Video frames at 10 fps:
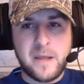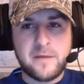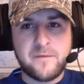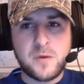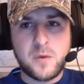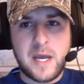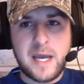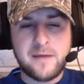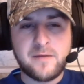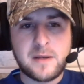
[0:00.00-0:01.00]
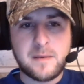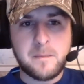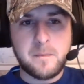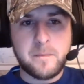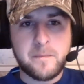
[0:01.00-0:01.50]
If you haven't
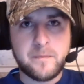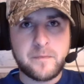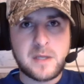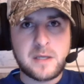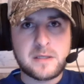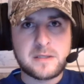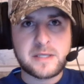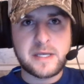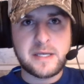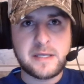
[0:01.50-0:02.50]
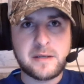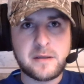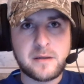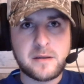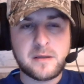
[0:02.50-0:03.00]
seen
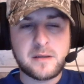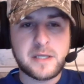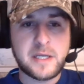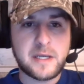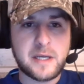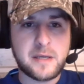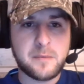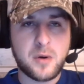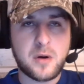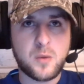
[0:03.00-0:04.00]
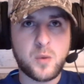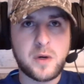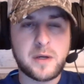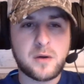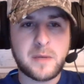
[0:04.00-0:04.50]
DNA Part
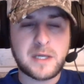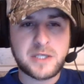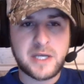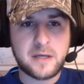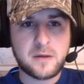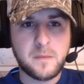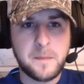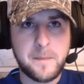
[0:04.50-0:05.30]
1 on my channel,